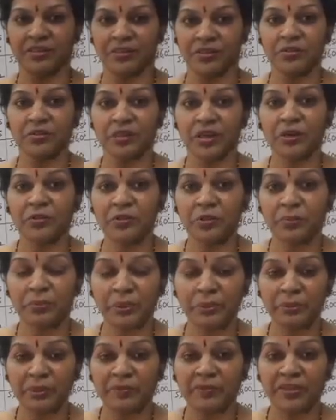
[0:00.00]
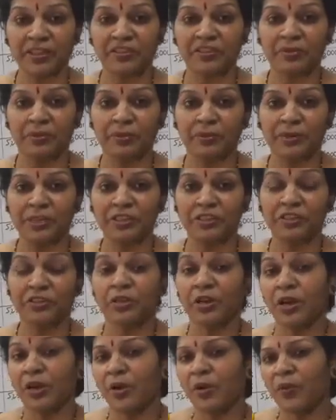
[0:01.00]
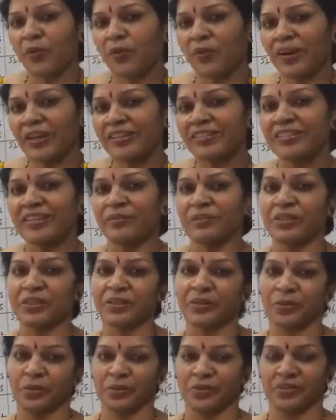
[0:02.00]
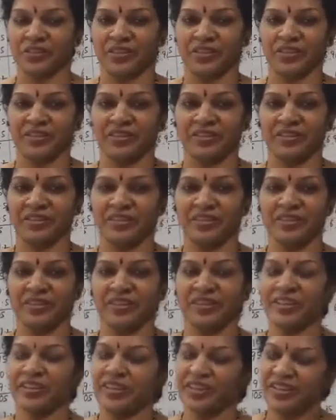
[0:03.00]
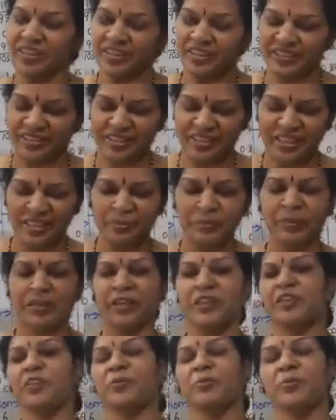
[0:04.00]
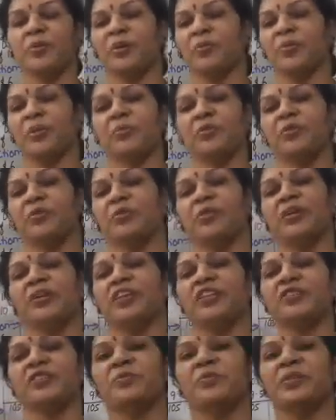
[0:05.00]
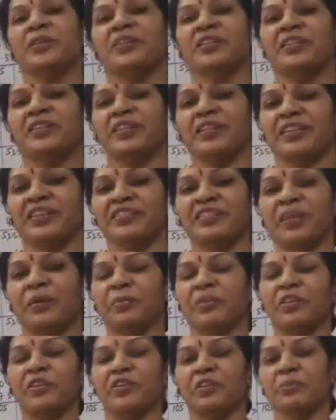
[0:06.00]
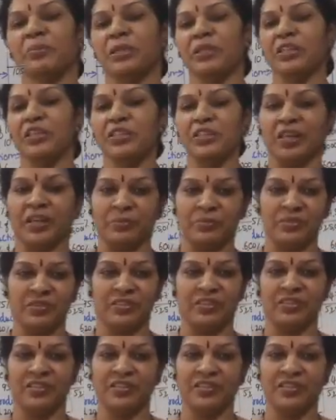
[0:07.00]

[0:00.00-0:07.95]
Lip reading: You have to prepare flexible budget for 7,000. Same kind of problems you can expect in the examination many times.